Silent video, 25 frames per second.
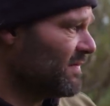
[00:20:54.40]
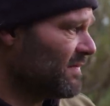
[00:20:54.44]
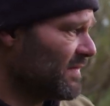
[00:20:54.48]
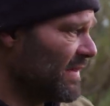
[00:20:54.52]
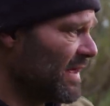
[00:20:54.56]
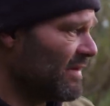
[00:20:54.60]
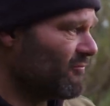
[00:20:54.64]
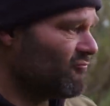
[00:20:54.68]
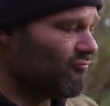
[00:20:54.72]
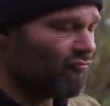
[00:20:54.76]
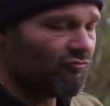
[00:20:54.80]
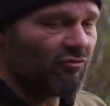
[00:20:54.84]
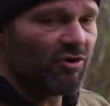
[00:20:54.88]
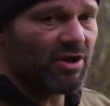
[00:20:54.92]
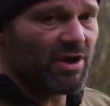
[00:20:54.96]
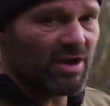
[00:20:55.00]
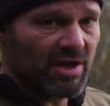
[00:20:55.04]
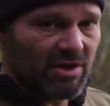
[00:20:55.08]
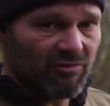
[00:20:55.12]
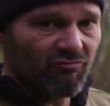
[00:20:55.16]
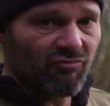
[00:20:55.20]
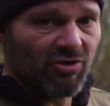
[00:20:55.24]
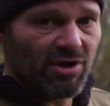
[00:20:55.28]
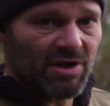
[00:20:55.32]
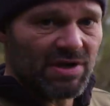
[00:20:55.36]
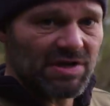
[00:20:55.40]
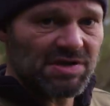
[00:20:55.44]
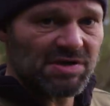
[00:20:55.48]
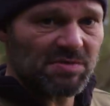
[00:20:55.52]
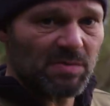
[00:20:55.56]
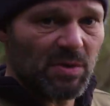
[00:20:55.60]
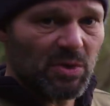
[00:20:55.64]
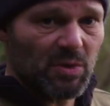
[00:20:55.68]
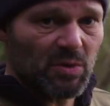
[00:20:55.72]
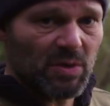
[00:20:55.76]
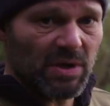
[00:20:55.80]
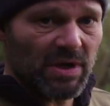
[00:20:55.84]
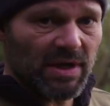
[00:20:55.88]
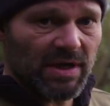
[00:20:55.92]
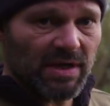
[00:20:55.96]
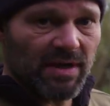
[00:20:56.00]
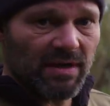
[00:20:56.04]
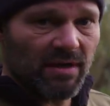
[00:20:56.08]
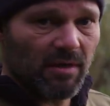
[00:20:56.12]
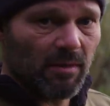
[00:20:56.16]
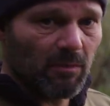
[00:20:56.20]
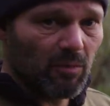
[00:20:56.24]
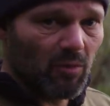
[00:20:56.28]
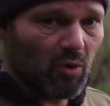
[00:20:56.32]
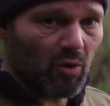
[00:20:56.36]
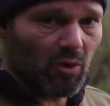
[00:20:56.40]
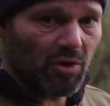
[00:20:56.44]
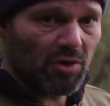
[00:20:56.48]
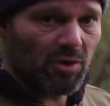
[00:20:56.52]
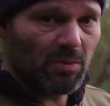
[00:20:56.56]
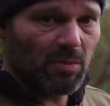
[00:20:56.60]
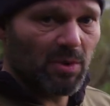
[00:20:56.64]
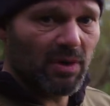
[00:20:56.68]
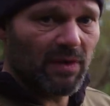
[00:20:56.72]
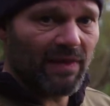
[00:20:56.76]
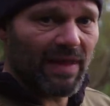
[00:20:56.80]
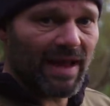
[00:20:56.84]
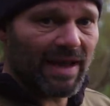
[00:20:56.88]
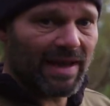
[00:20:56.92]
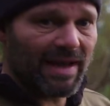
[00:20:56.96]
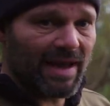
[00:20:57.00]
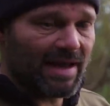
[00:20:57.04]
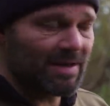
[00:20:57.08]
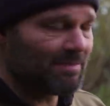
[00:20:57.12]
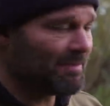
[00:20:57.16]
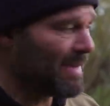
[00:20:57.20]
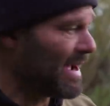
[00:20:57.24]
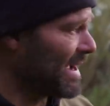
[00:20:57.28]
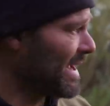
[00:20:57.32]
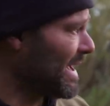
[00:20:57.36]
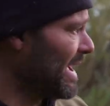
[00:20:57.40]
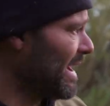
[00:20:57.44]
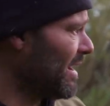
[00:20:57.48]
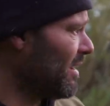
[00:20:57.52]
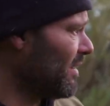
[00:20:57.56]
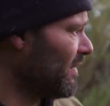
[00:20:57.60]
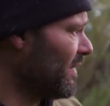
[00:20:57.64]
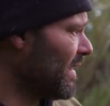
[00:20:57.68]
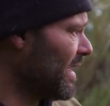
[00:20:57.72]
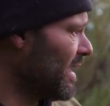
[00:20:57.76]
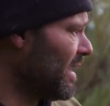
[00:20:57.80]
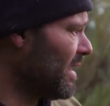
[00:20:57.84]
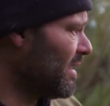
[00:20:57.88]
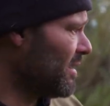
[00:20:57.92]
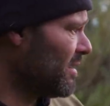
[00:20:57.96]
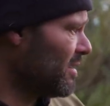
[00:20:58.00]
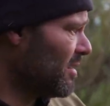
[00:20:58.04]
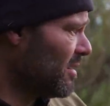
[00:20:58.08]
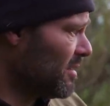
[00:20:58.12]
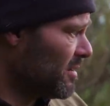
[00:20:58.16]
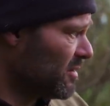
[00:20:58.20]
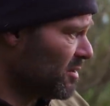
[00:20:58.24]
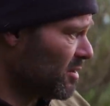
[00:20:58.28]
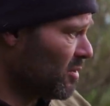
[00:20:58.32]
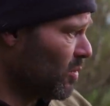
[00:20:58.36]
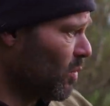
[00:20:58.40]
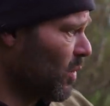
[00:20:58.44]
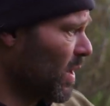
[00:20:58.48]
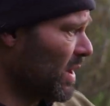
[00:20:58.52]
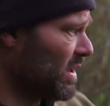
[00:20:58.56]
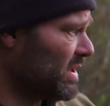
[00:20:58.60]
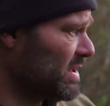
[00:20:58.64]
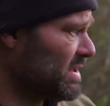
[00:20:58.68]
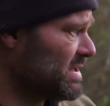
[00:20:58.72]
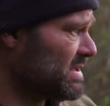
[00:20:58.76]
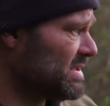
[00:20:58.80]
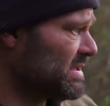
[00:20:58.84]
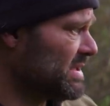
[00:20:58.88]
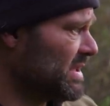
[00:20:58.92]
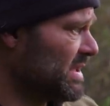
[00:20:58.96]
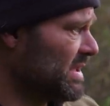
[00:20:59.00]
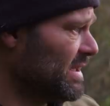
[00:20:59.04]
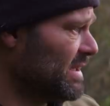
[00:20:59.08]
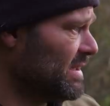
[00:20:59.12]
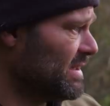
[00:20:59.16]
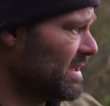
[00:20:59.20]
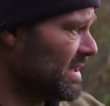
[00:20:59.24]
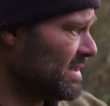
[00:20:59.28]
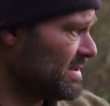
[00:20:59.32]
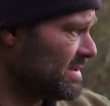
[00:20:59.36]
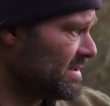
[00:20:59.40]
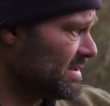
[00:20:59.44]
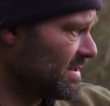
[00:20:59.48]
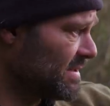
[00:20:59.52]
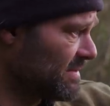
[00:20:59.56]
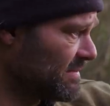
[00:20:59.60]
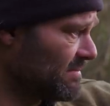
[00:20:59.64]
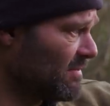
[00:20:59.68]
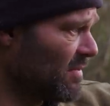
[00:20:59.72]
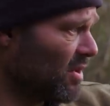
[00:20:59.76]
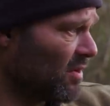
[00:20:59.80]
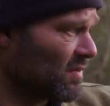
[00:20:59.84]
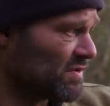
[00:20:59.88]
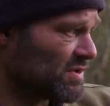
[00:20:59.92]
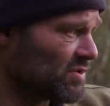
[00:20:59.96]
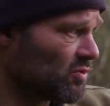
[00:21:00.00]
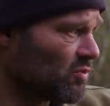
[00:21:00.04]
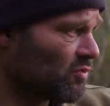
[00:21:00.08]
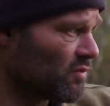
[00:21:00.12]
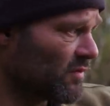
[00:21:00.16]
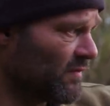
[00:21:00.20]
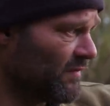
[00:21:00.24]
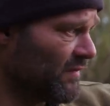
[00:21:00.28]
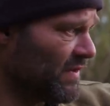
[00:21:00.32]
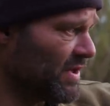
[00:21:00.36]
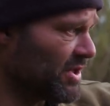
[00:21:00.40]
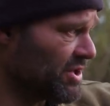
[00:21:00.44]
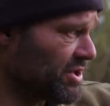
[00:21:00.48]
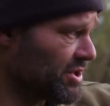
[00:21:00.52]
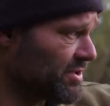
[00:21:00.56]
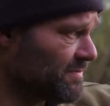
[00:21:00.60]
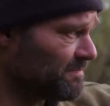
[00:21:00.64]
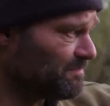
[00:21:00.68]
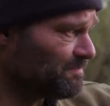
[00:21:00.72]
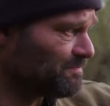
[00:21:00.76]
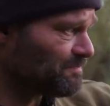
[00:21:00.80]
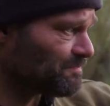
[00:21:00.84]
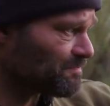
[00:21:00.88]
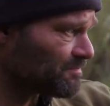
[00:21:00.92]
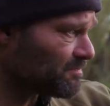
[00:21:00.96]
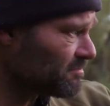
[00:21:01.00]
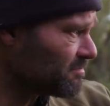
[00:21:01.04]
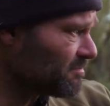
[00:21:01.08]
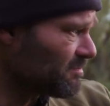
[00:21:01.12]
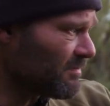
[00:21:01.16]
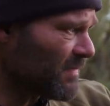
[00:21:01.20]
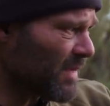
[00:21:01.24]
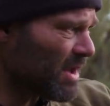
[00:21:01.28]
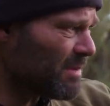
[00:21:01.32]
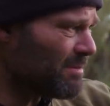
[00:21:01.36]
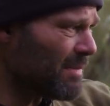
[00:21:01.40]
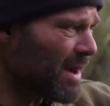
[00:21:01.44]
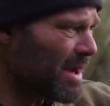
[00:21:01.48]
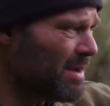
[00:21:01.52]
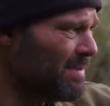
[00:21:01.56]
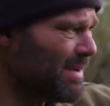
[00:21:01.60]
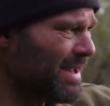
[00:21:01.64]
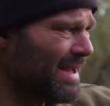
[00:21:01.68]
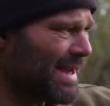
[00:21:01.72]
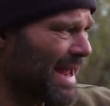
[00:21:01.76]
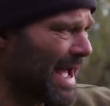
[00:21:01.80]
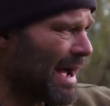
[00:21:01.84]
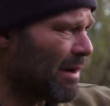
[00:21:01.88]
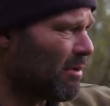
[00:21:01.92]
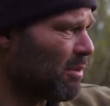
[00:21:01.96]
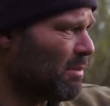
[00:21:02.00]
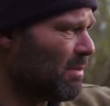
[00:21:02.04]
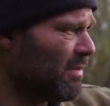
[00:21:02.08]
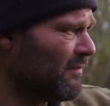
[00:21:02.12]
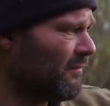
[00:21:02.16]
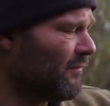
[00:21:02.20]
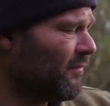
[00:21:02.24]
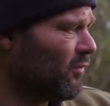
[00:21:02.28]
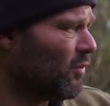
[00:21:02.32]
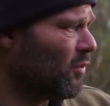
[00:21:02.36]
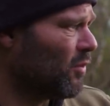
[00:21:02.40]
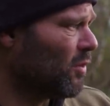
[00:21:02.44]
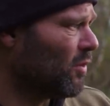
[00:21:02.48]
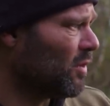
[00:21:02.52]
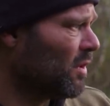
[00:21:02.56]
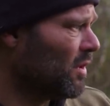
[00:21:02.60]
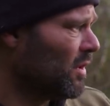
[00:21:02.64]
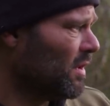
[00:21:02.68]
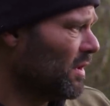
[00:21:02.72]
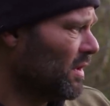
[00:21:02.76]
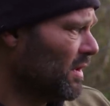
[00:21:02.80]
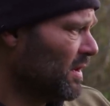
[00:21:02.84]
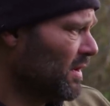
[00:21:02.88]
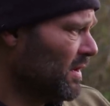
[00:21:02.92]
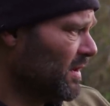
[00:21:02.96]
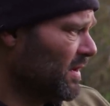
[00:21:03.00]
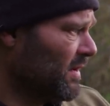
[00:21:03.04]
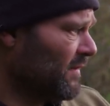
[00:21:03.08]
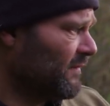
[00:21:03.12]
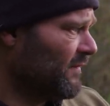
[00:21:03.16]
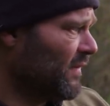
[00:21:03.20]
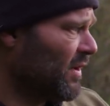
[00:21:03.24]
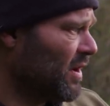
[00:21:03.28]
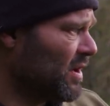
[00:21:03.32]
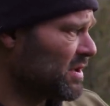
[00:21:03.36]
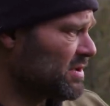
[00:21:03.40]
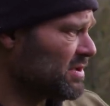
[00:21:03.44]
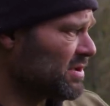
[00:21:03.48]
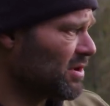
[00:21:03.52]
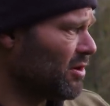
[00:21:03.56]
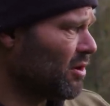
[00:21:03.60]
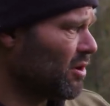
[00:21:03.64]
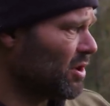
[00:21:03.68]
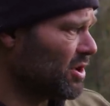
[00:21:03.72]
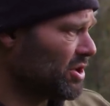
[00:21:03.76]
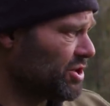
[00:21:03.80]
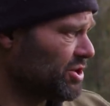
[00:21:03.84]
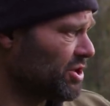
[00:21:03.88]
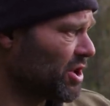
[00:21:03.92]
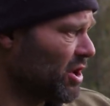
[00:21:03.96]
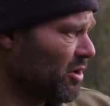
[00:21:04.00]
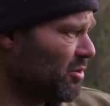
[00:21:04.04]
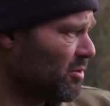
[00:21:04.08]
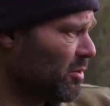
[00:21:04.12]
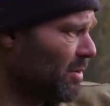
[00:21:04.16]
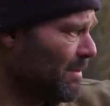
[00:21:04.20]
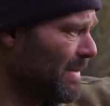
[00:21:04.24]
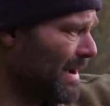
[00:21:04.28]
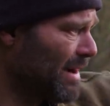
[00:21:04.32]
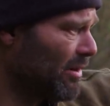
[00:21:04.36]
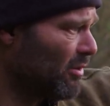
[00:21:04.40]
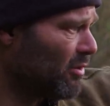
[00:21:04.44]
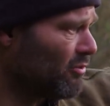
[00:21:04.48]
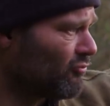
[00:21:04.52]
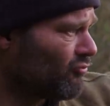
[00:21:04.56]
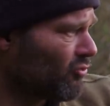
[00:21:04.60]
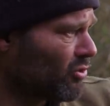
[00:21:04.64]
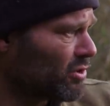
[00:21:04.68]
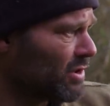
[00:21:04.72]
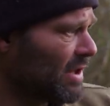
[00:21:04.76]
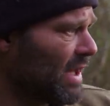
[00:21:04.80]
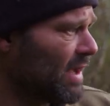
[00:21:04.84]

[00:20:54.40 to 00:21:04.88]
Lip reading: really spooky. I'm not going to put that lead back out there. I'm going to wait and see. I saw a fish maybe an hour before first light show about a rod